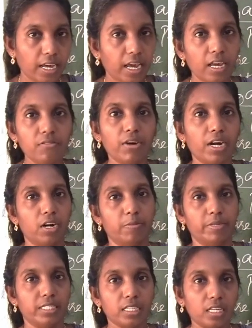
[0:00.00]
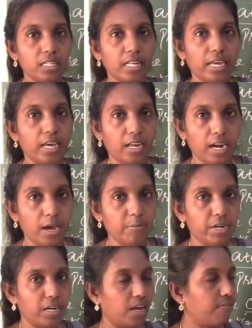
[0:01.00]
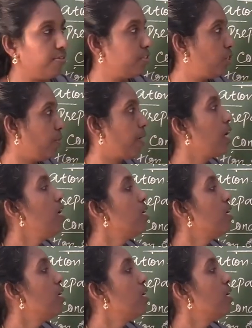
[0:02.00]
environment in the laminar airflow chamber.